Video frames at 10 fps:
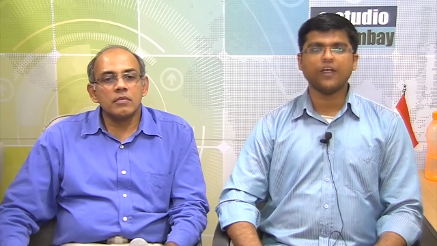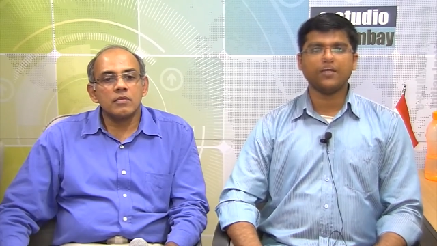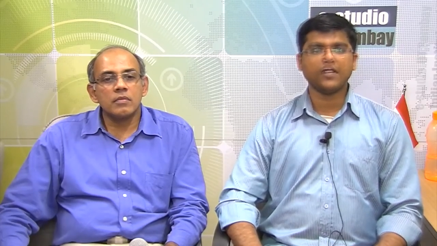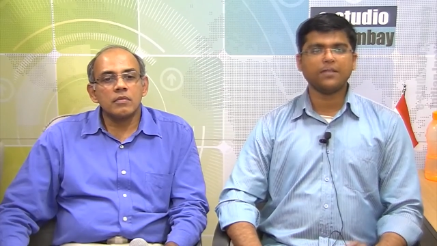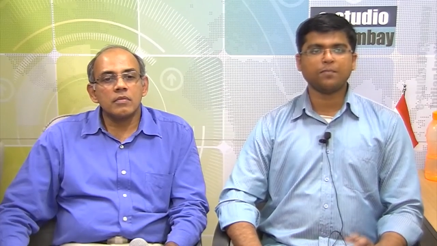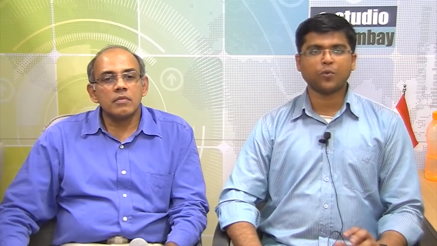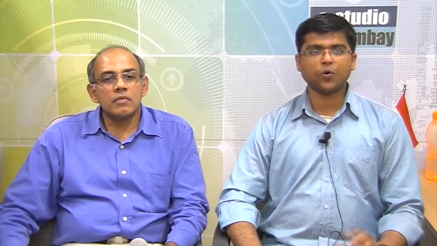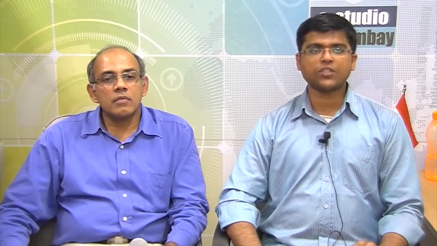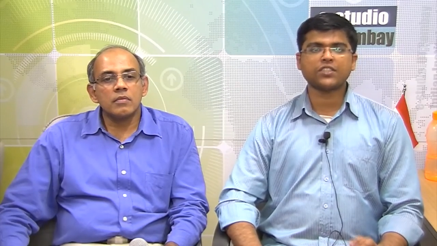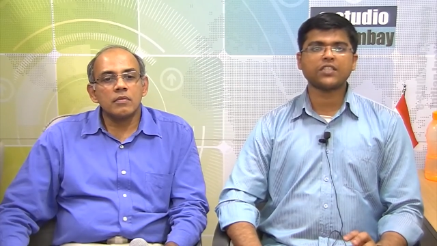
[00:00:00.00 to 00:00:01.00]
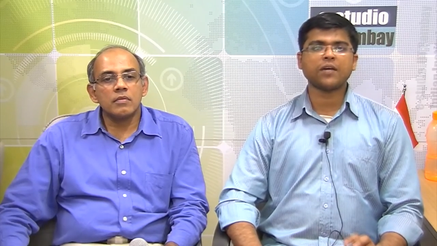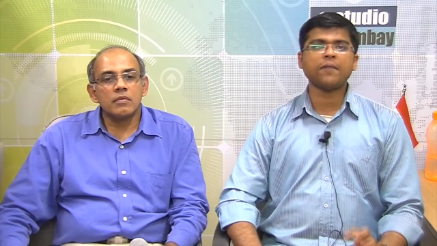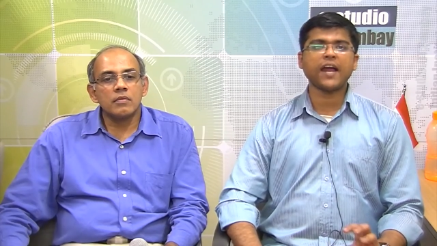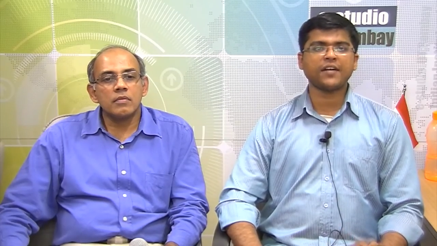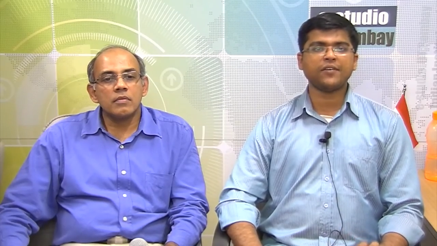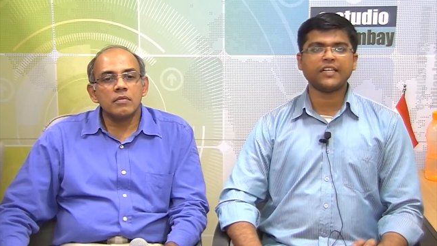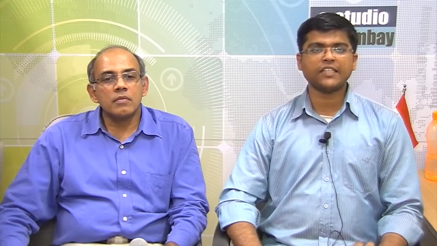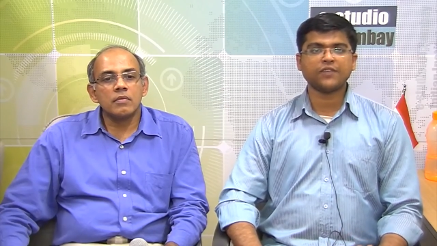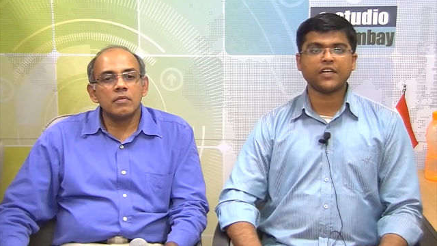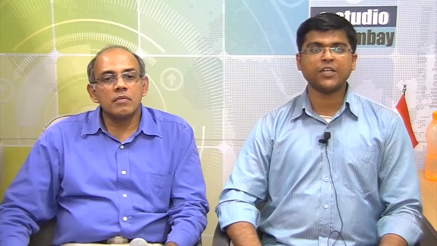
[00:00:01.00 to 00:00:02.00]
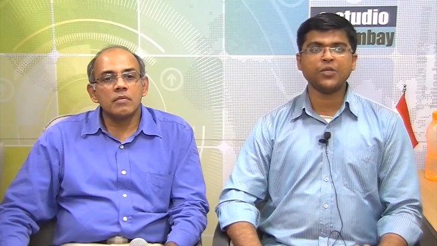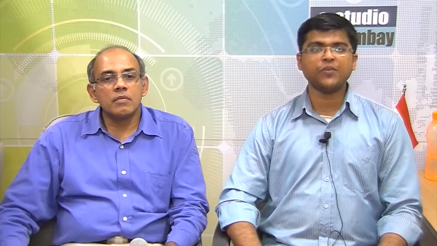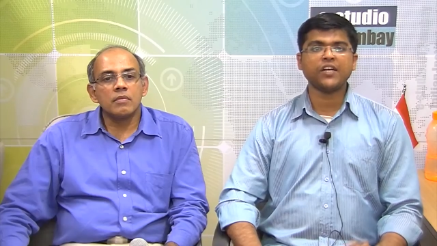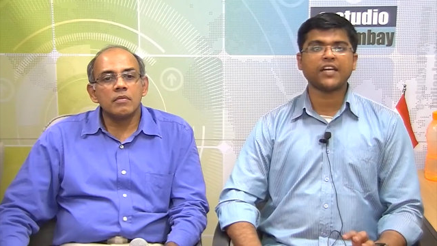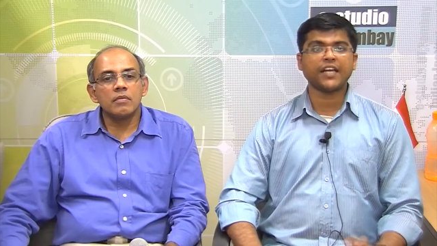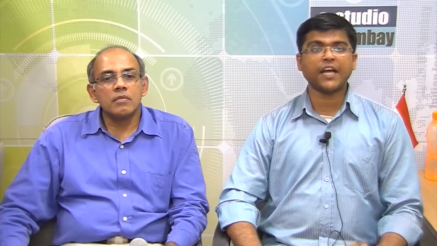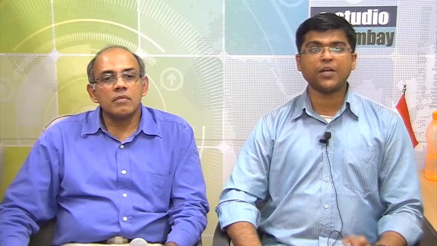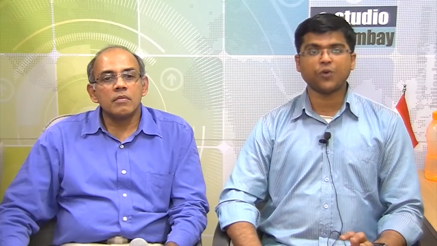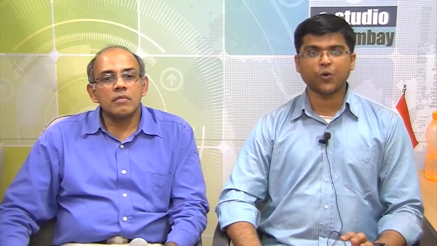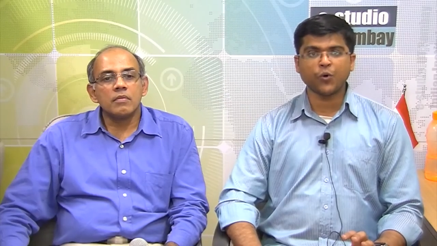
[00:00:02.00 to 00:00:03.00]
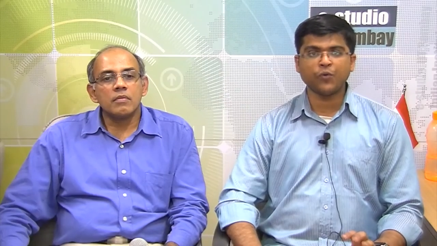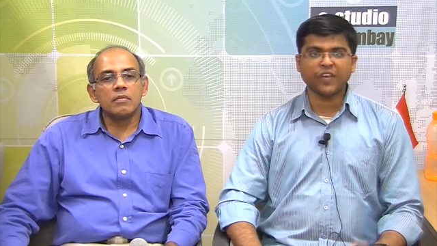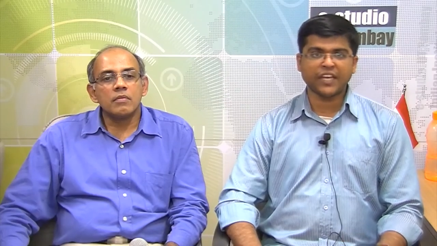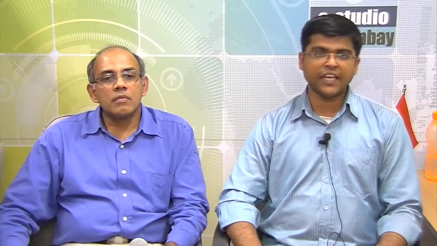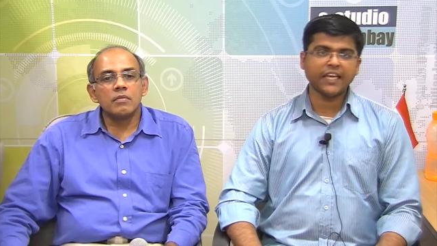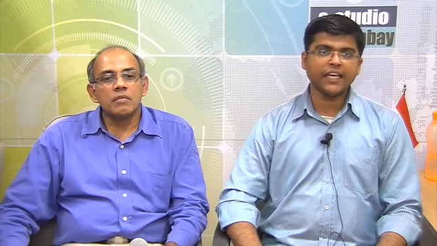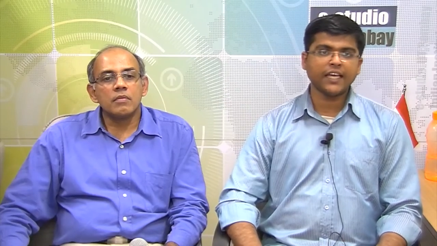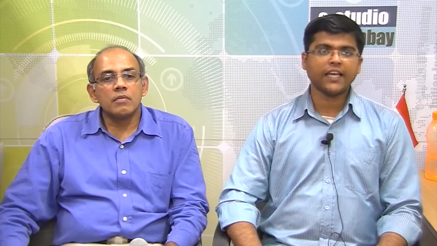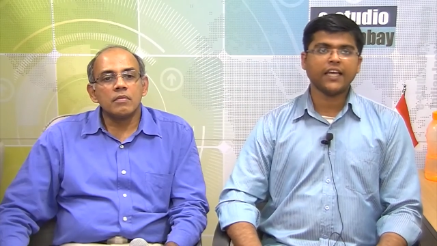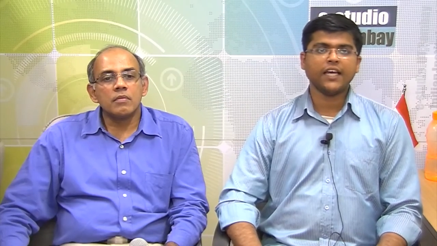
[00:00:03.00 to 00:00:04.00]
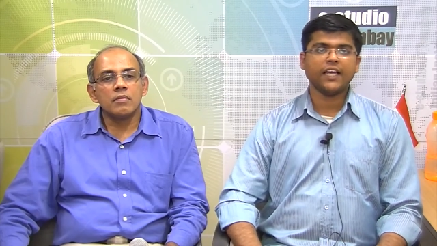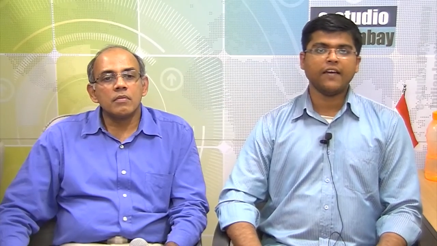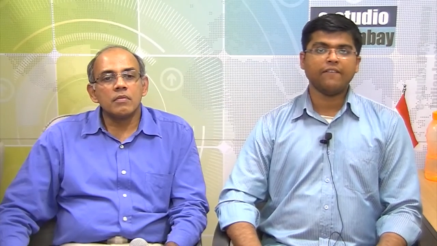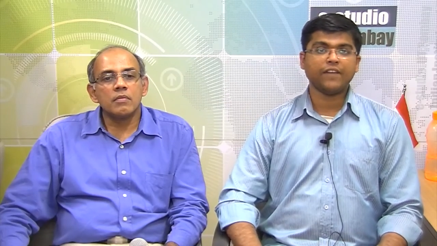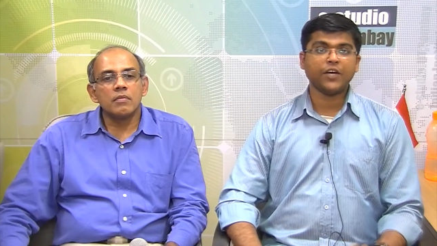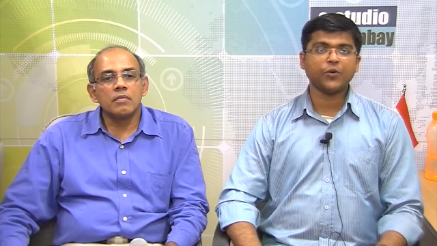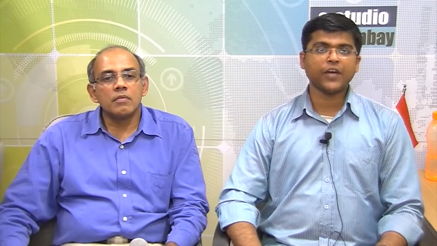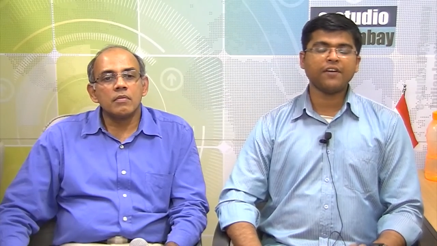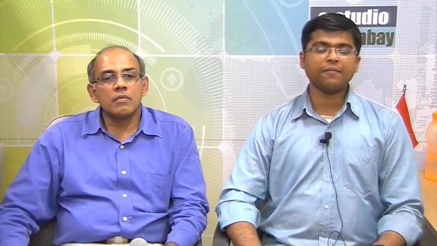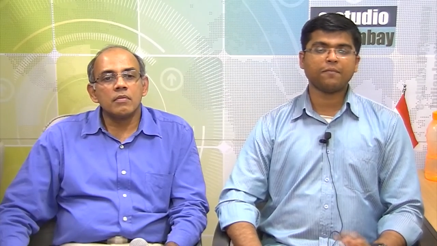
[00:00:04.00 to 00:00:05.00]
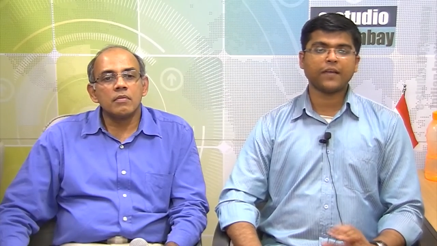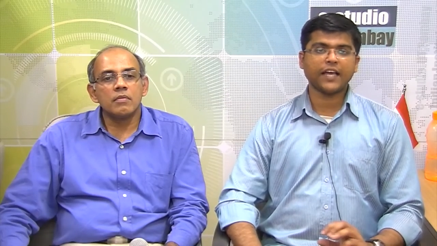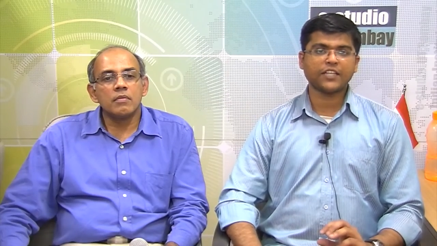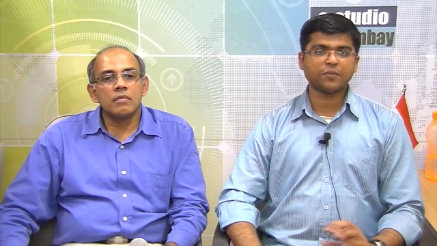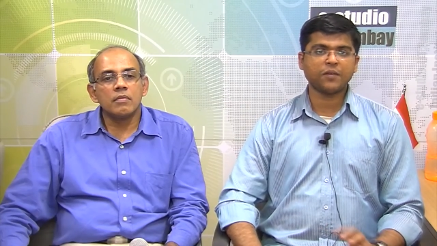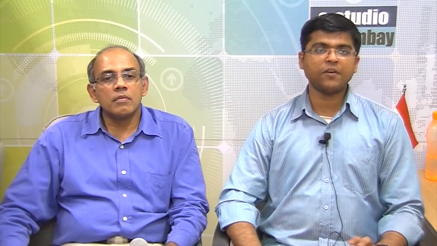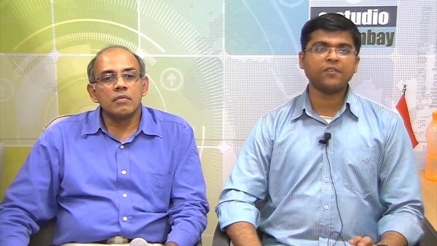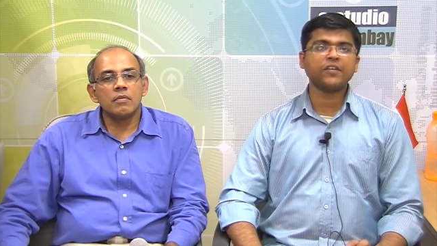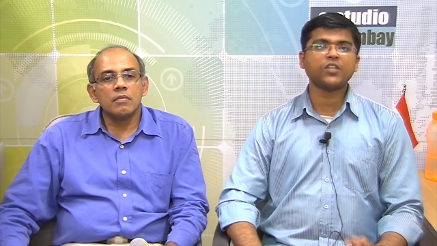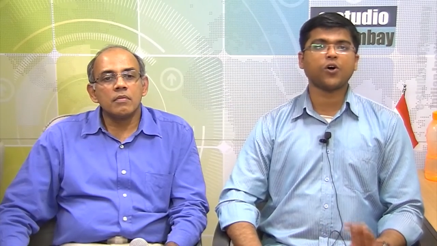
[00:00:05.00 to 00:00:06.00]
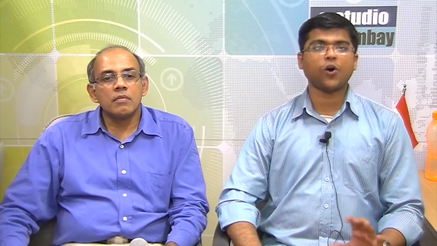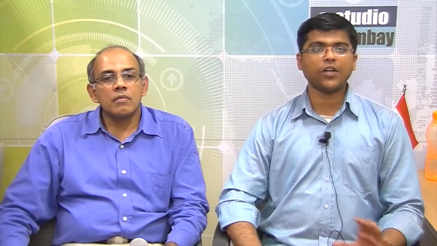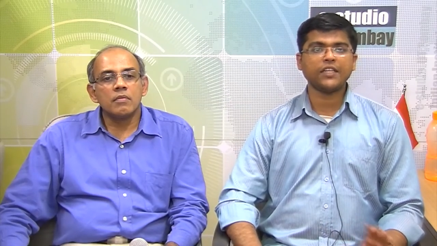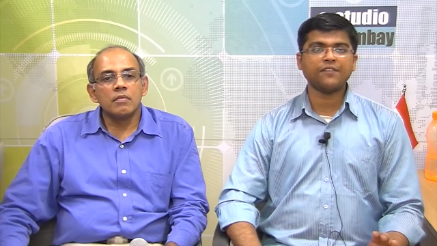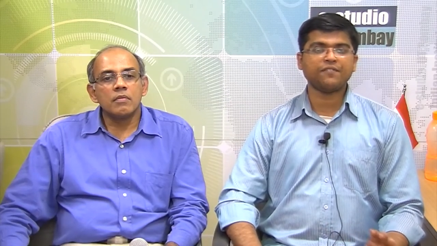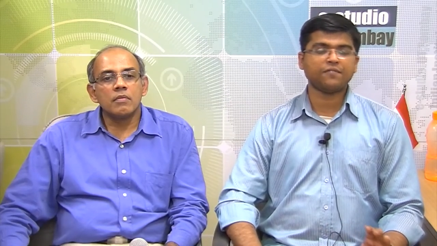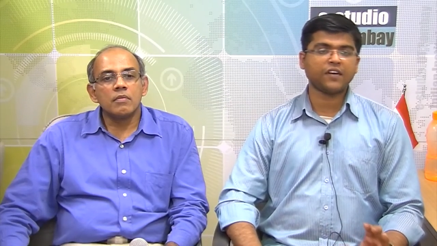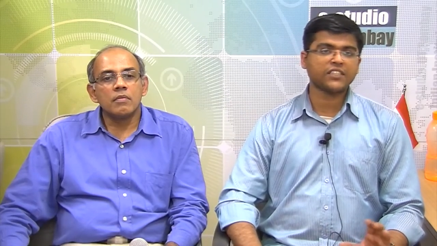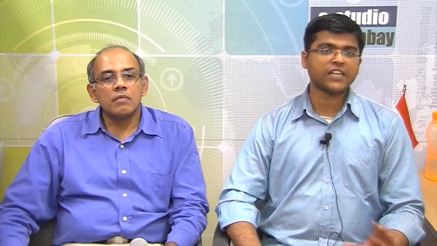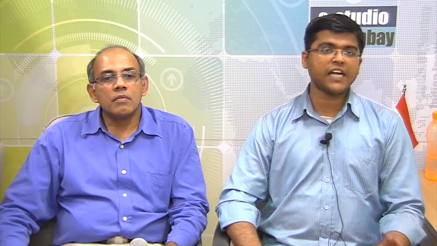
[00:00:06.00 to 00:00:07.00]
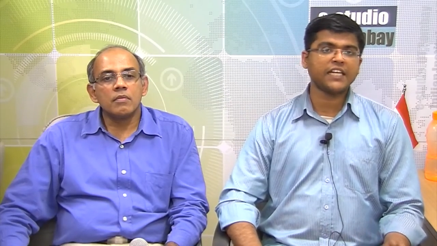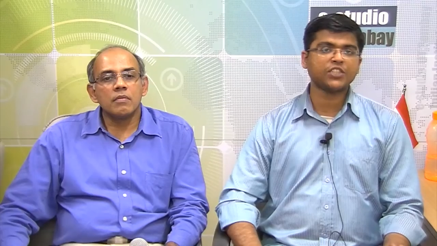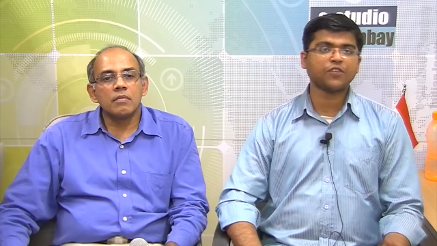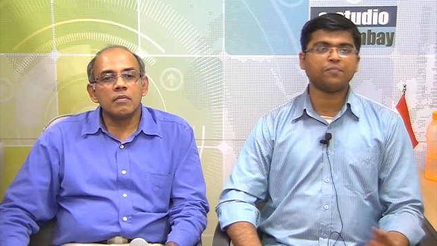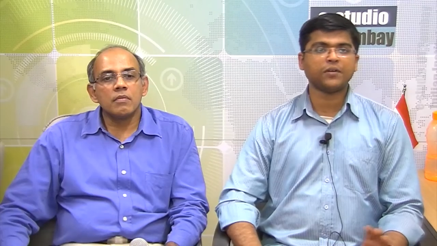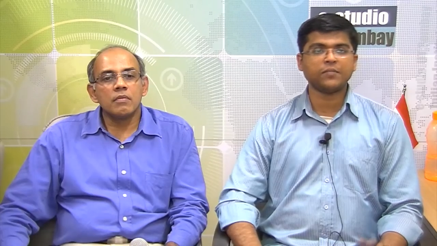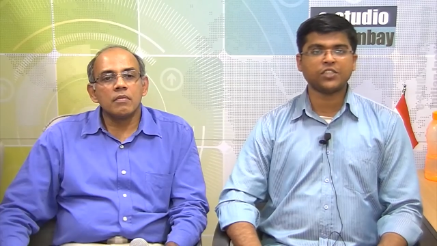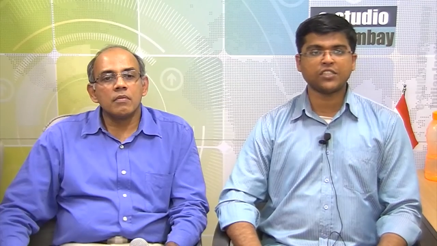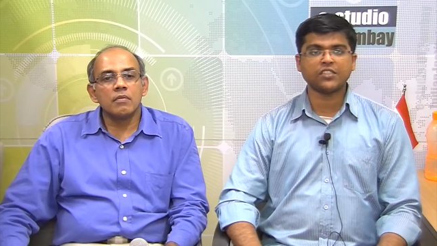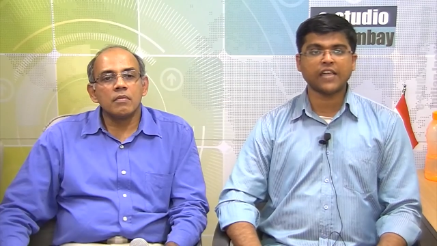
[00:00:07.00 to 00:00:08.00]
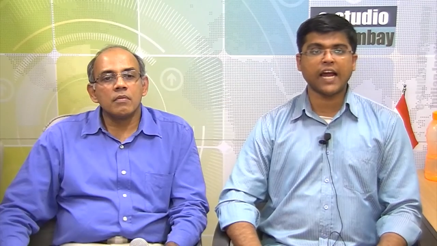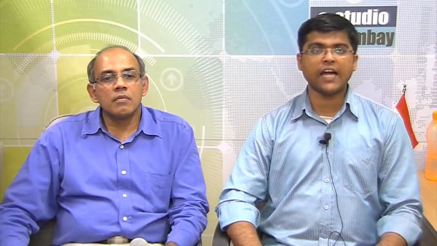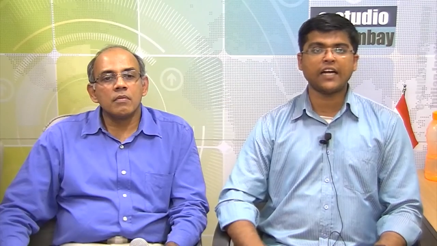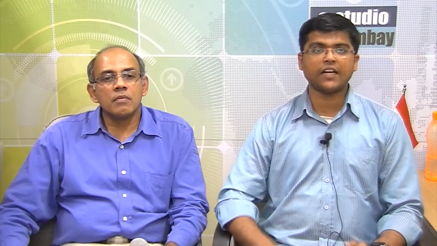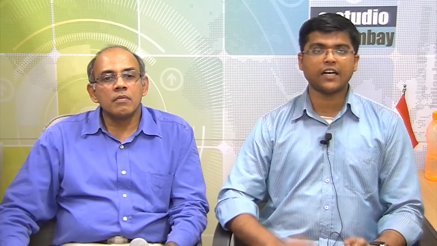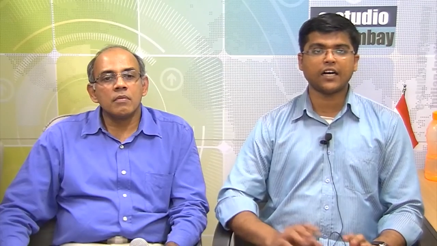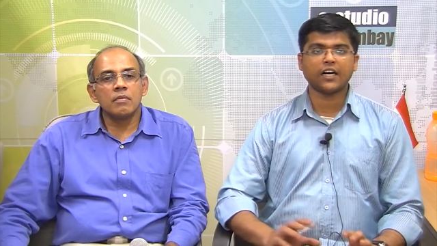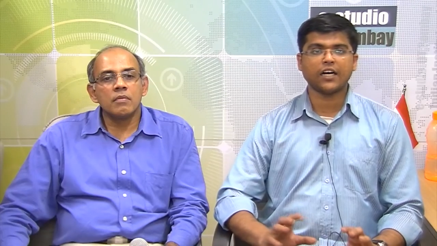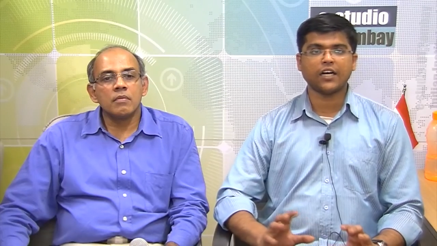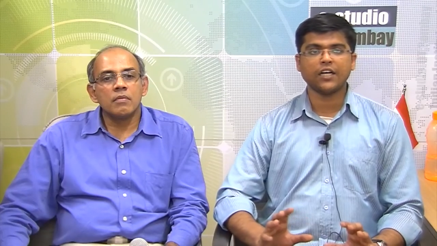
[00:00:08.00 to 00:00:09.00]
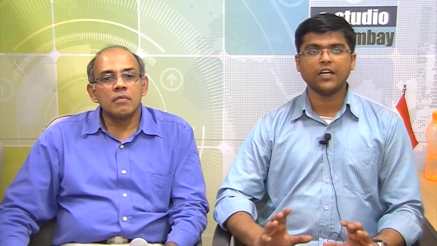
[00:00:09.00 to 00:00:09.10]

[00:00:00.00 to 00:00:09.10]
Speaker 1: We will post some activities wherein you will create your own wiki where you can experiment with all the functionalities of permissions and uh,